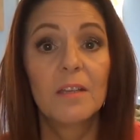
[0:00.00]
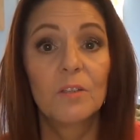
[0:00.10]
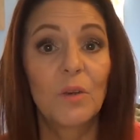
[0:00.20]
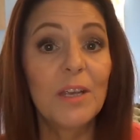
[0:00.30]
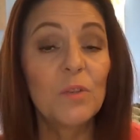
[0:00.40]

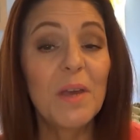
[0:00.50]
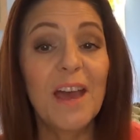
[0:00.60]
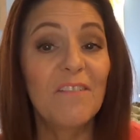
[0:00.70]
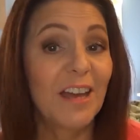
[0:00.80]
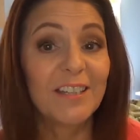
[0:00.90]
So next we
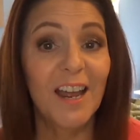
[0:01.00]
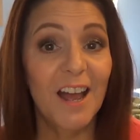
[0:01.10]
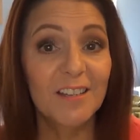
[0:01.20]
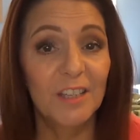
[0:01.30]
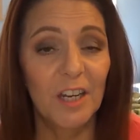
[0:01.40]
have
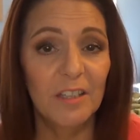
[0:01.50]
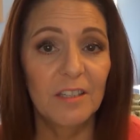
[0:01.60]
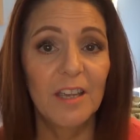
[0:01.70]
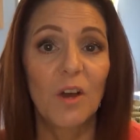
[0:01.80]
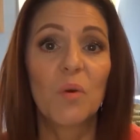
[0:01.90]
antioxidants.
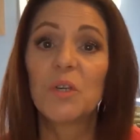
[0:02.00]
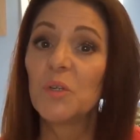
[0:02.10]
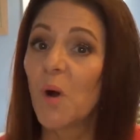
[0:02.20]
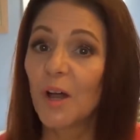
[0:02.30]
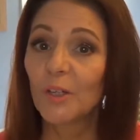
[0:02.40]
So
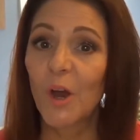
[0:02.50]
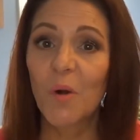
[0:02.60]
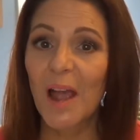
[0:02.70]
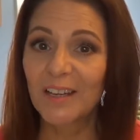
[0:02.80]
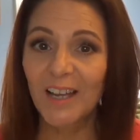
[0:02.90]
you all
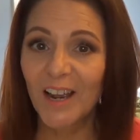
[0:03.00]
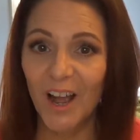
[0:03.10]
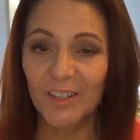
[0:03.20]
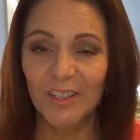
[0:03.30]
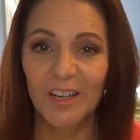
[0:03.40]
know
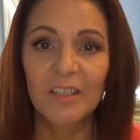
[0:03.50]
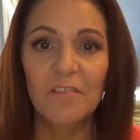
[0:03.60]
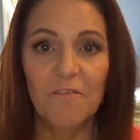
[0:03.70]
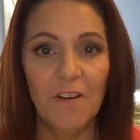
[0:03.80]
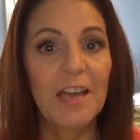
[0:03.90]

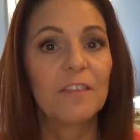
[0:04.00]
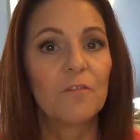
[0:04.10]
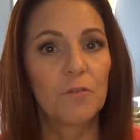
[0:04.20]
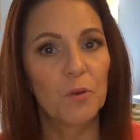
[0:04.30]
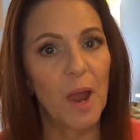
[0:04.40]
antioxidants fight
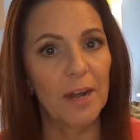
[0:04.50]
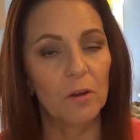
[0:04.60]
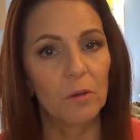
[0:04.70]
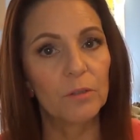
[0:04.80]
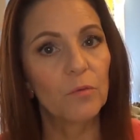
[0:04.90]
the free
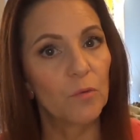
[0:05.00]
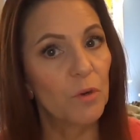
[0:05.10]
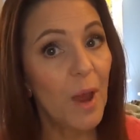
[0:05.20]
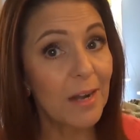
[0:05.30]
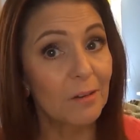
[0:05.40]
radicals.
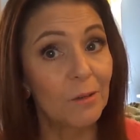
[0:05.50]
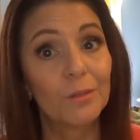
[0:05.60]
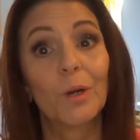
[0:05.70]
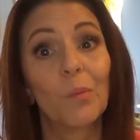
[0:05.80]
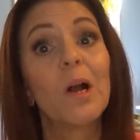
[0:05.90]
Free
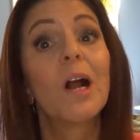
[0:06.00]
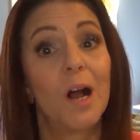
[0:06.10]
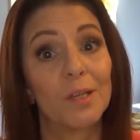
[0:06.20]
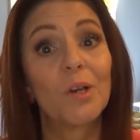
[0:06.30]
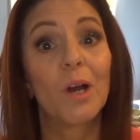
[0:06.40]
radicals are what
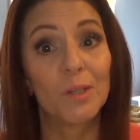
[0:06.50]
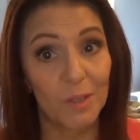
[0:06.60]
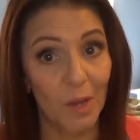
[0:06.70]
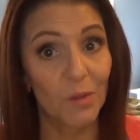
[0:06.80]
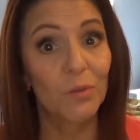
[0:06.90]
cause our
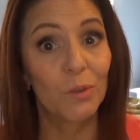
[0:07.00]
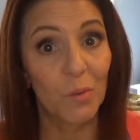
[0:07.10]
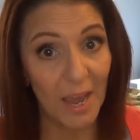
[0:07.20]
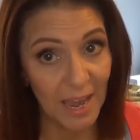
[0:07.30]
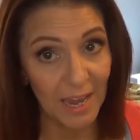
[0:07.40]
cells
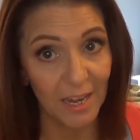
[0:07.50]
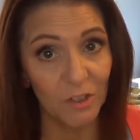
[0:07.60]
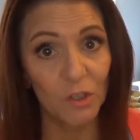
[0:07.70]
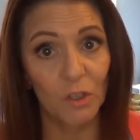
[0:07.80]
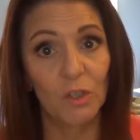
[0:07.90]
to
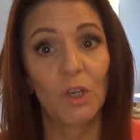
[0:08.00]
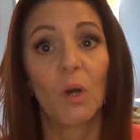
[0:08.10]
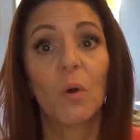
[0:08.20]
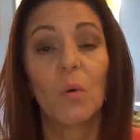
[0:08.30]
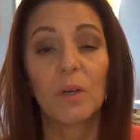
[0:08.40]
age.
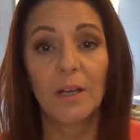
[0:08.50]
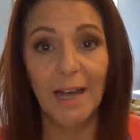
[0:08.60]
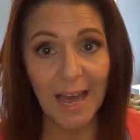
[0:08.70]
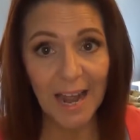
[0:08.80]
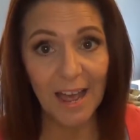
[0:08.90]
So
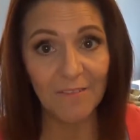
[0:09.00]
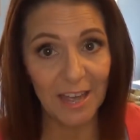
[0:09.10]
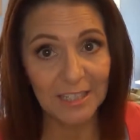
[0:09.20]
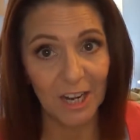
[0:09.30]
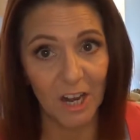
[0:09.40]
gotta have
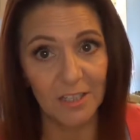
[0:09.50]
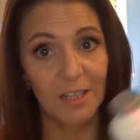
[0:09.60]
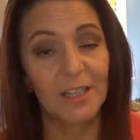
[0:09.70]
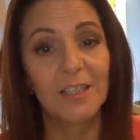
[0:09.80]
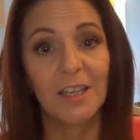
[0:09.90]

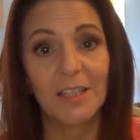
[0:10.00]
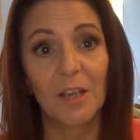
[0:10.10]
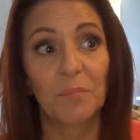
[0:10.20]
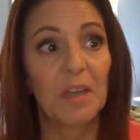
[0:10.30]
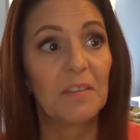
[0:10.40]
antioxidants in
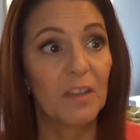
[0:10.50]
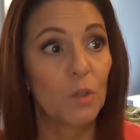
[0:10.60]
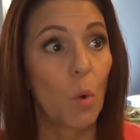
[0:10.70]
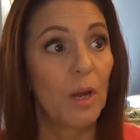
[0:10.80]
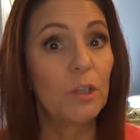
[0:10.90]
something
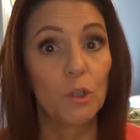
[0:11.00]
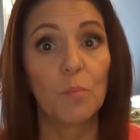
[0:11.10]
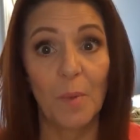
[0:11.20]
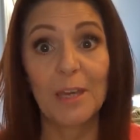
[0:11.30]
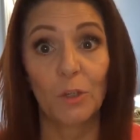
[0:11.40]
that's going
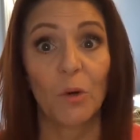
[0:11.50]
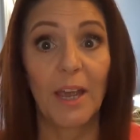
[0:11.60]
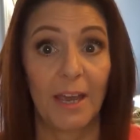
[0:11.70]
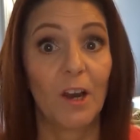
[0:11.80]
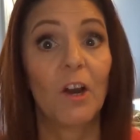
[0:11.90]
to make your
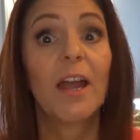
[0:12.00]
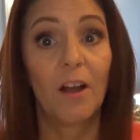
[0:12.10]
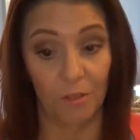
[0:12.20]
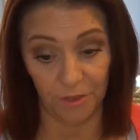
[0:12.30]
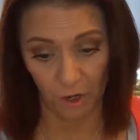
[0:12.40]
hair
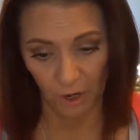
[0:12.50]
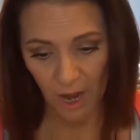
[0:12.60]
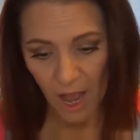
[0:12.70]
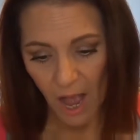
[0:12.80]
healthier.